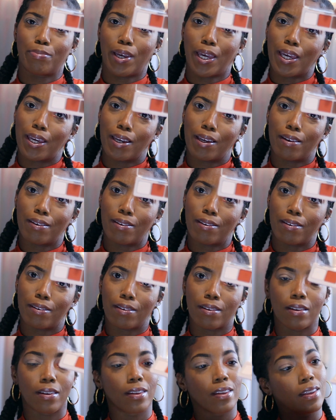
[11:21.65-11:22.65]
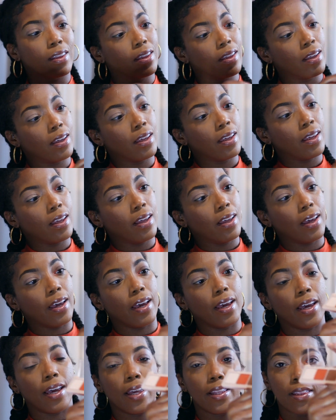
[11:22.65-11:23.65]
man?
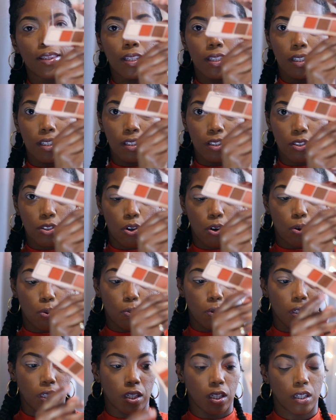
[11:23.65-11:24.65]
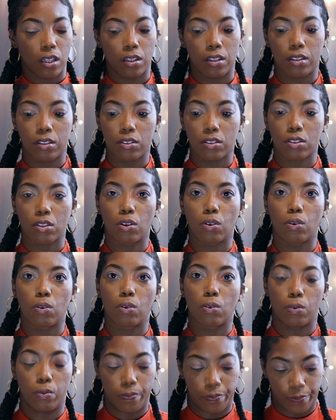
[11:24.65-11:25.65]
And then this gold one here.
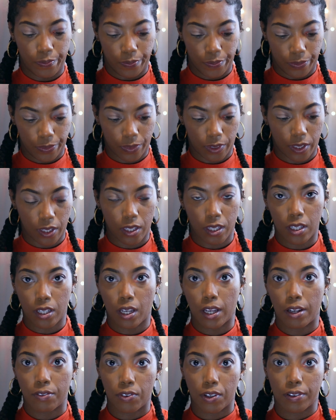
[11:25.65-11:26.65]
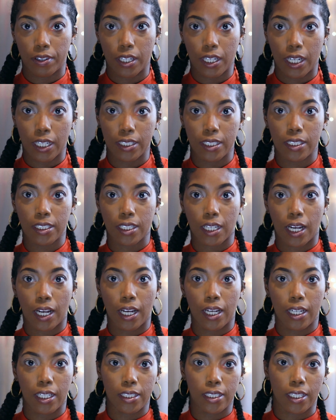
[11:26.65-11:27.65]
So I've already got this
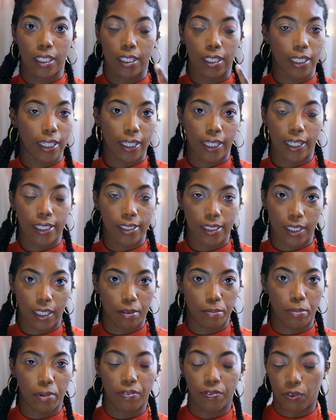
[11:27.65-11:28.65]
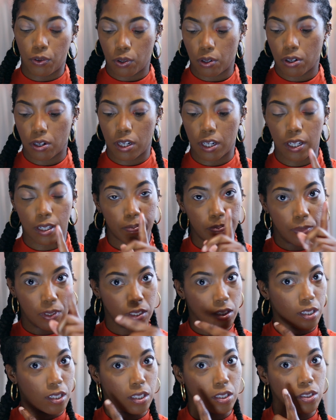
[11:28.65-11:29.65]
eye done like I said before. And I'm
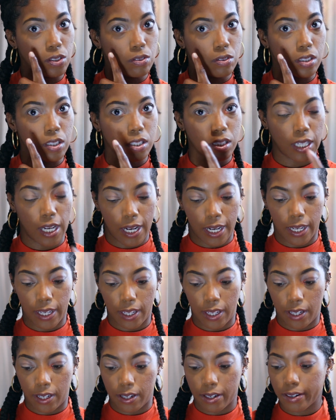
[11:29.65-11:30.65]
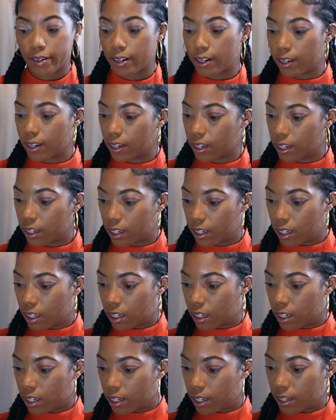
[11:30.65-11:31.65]
just going to do this eye here.
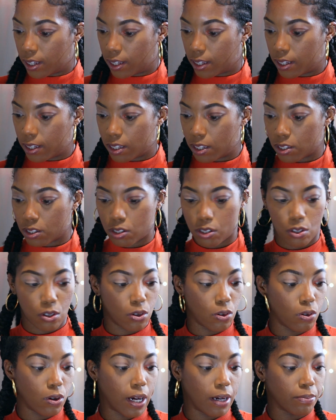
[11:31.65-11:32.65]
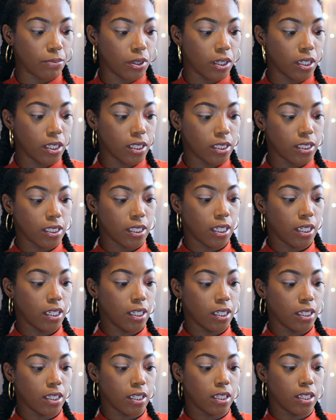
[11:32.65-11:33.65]
So I'm going to
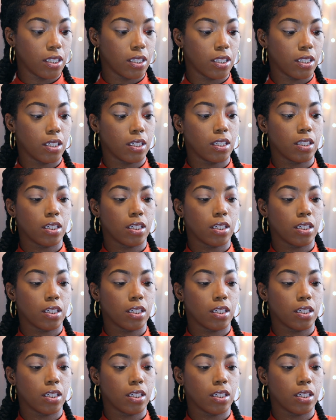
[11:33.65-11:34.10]
take